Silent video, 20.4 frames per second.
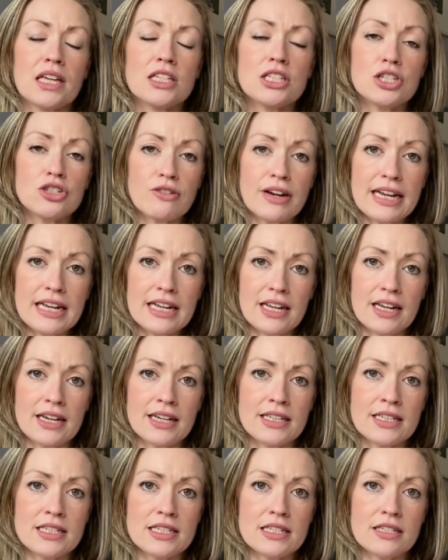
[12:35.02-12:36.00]
straight
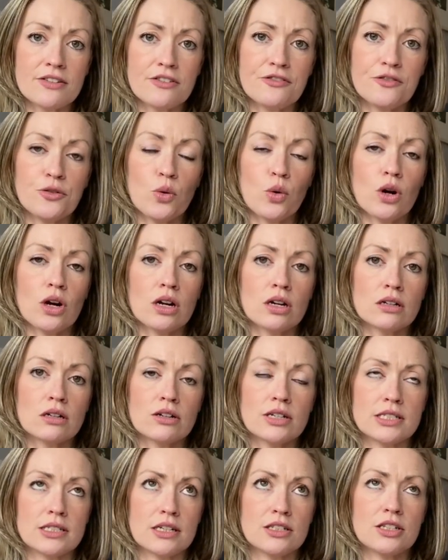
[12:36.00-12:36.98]
lines for,
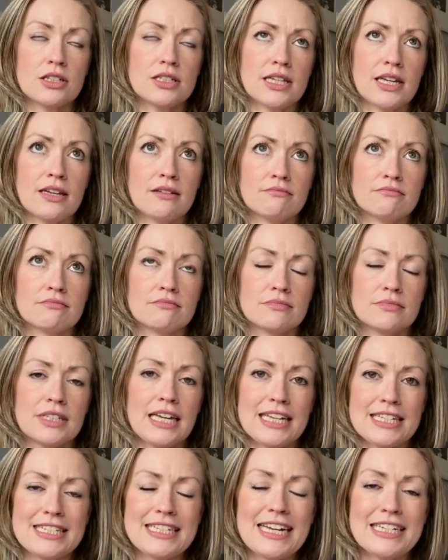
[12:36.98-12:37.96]
or I should say,
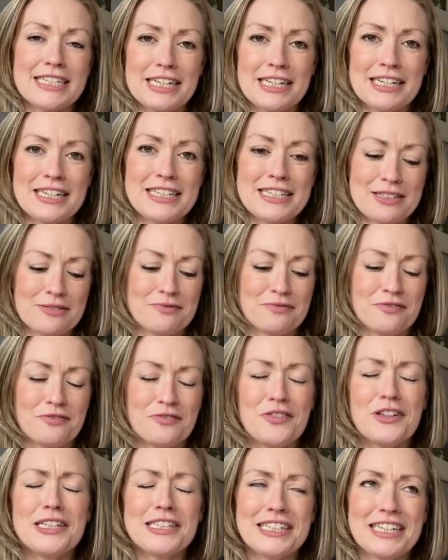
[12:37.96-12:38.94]
yeah, static lines,
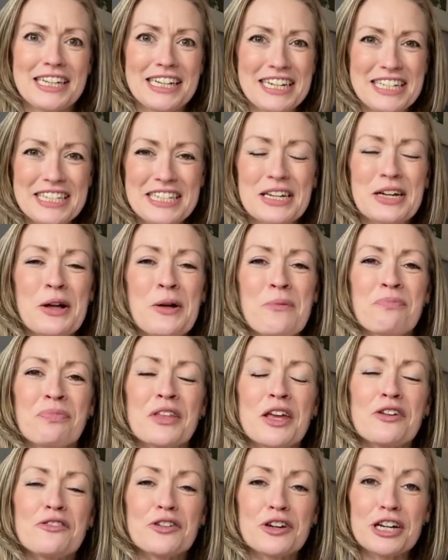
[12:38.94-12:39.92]
filled in lines
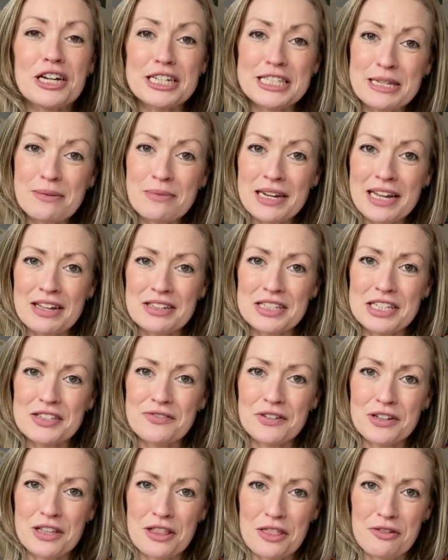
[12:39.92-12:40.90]
for your seam
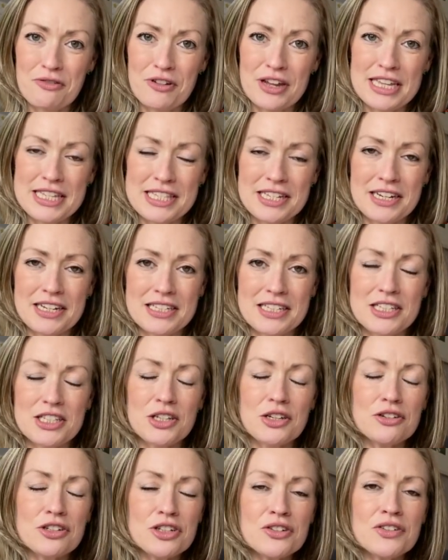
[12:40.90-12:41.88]
allowances for the 3 sizes.
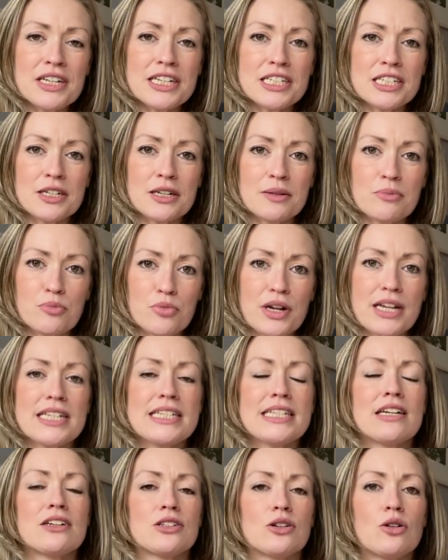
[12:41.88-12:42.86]
So you do need to
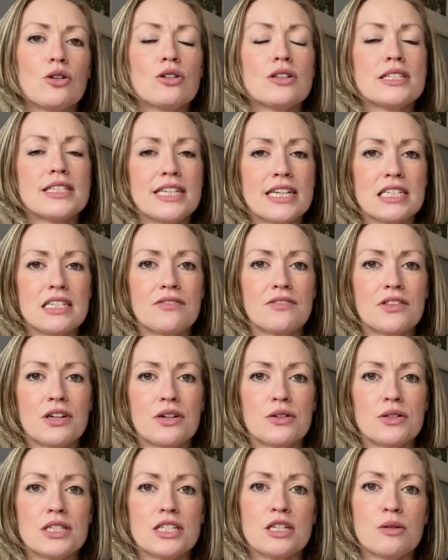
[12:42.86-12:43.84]
print out all 6 of
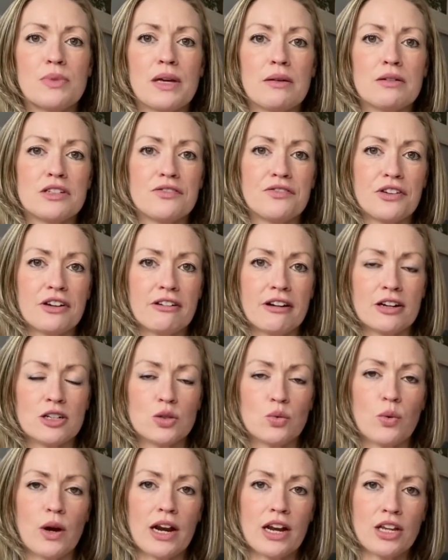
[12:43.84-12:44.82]
those to be able to figure
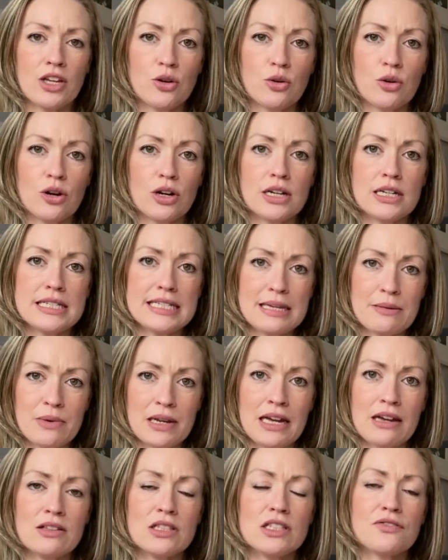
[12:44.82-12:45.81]
out where your seam
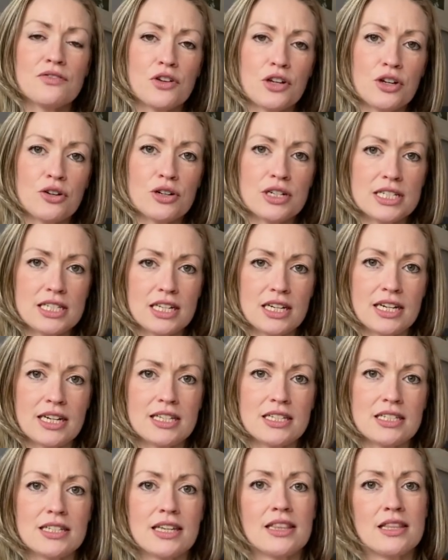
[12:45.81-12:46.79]
allowance for your
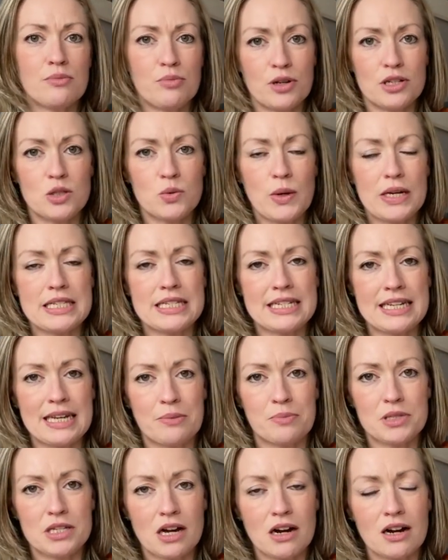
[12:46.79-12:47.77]
size in the bust, waist and
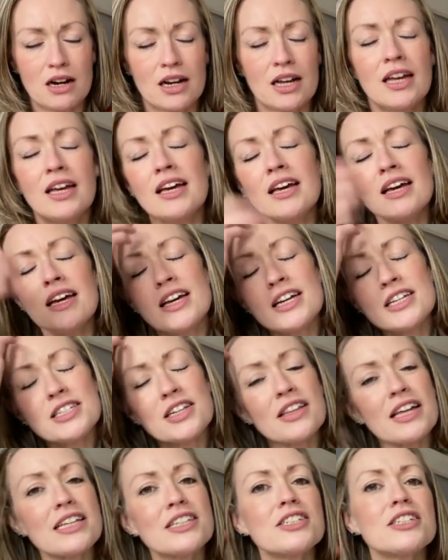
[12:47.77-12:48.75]
hips are.
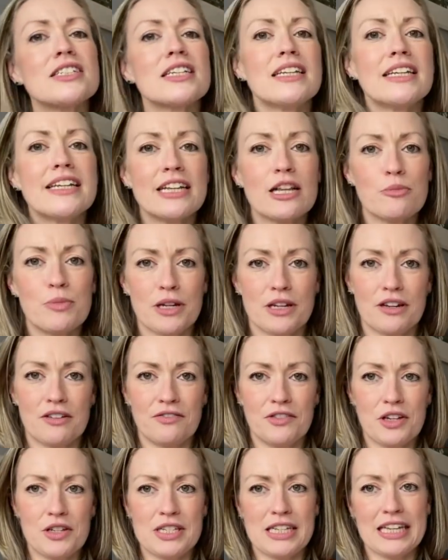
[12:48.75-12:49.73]
So that's just a little bit
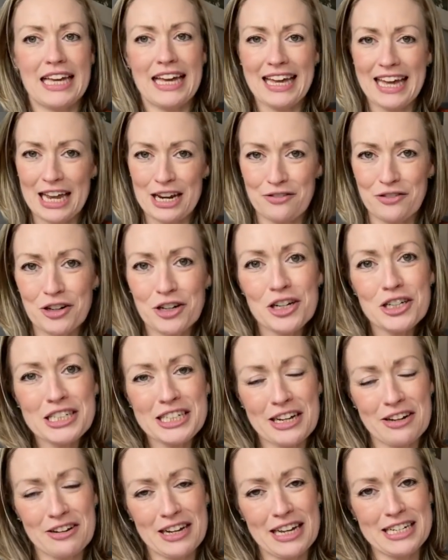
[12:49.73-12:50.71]
confusing. Again, if you're
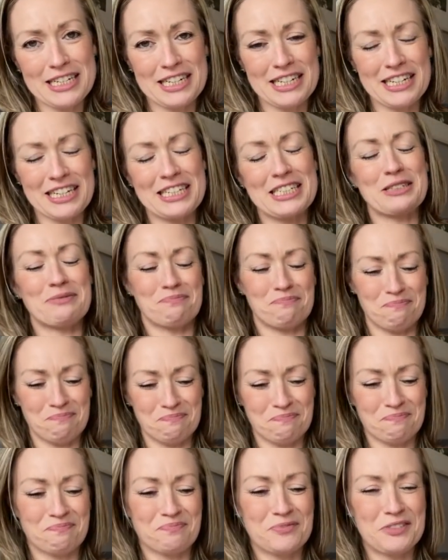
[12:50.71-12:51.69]
cutting out late at night,
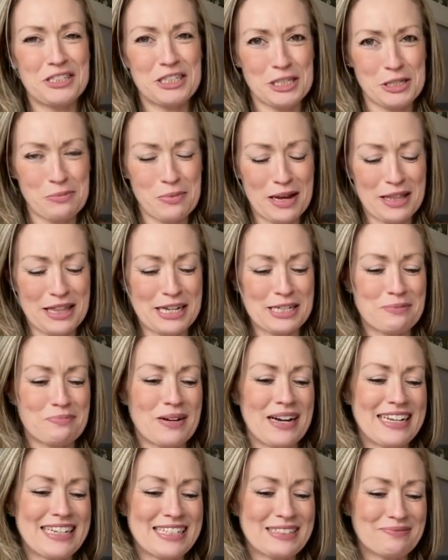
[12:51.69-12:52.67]
just to bear that in
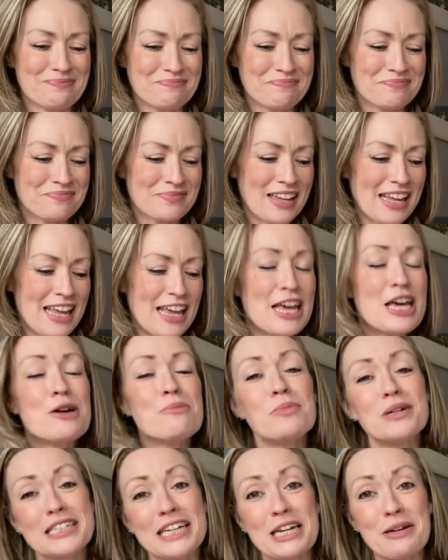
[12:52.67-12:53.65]
mind.
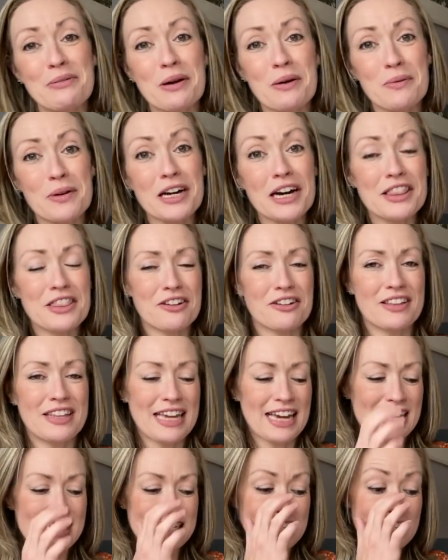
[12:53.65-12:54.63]
But anyway, we got there in
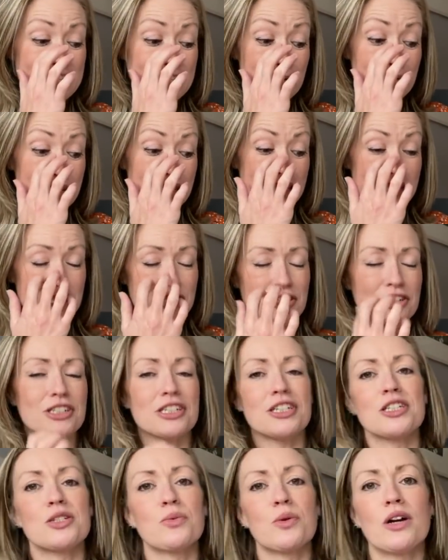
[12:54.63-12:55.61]
the end, and some of the
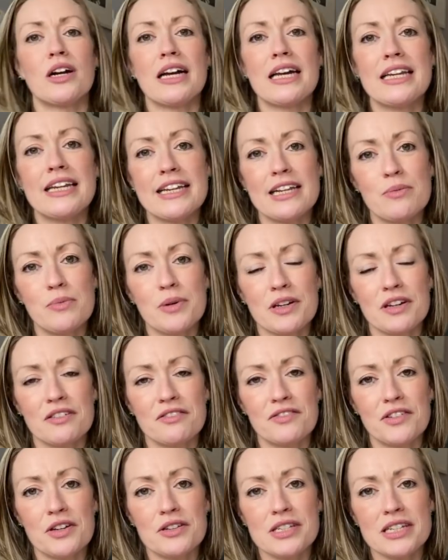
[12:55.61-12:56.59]
instructions were a little bit
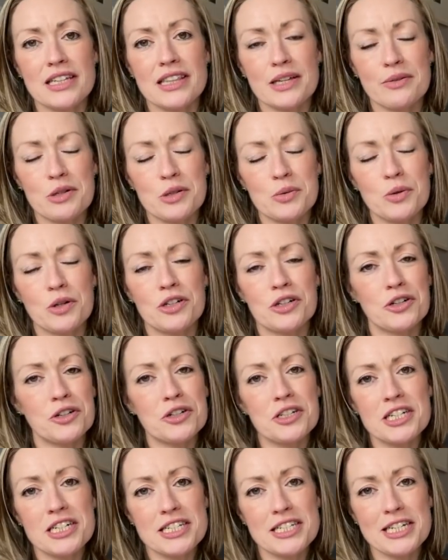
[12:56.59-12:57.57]
confusing. There was one
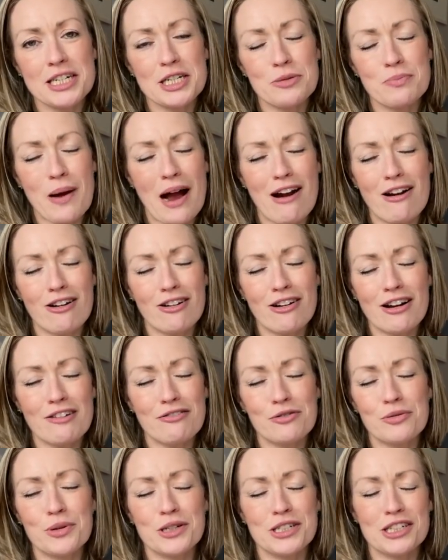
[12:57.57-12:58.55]
understitch
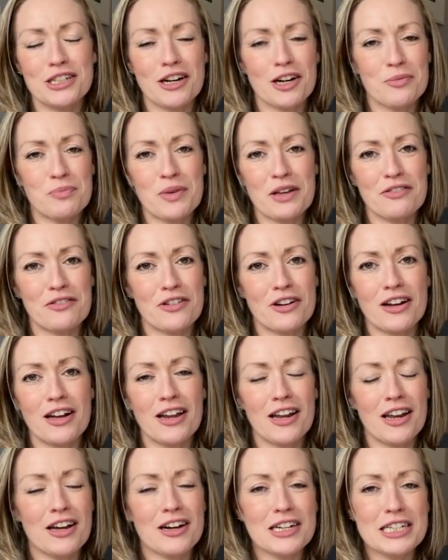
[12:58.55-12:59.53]
paragraph which got me for
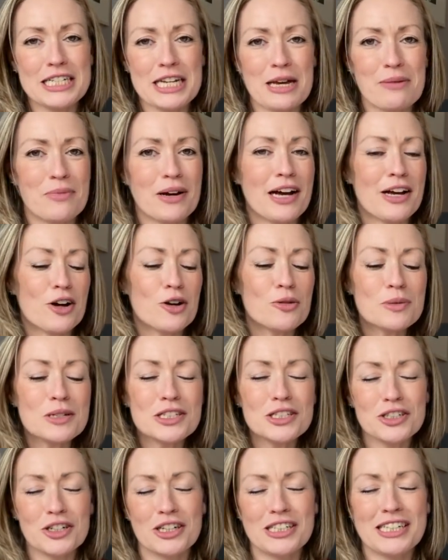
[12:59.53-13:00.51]
a long time. I
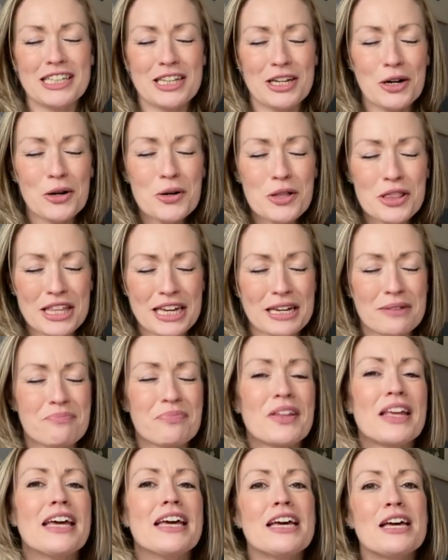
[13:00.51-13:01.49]
almost chucked in the whole thing,
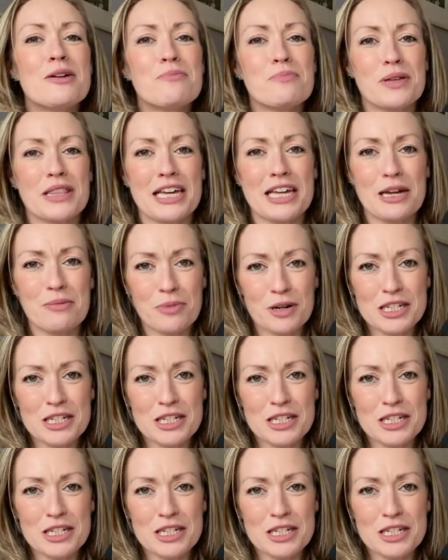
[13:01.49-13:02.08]
but then I